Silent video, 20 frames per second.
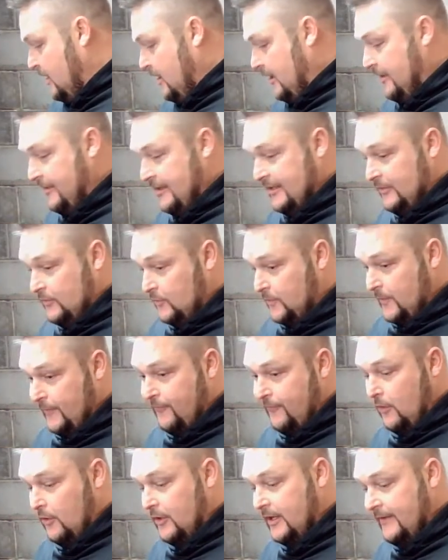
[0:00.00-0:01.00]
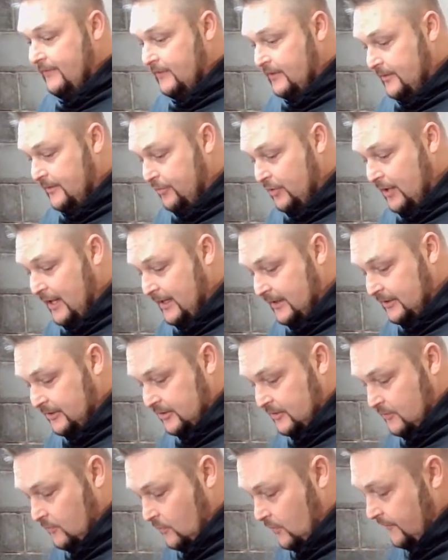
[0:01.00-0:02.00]
You know, this was before even the
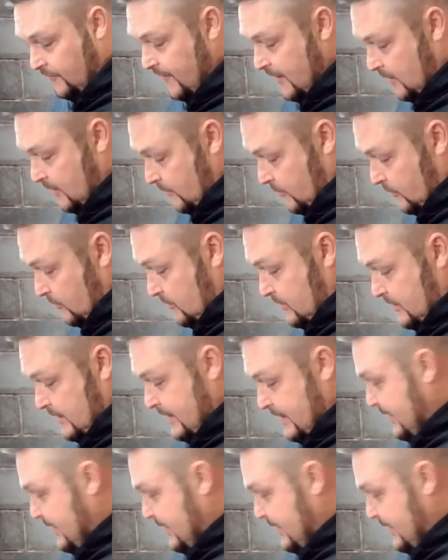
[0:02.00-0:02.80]
plates were available,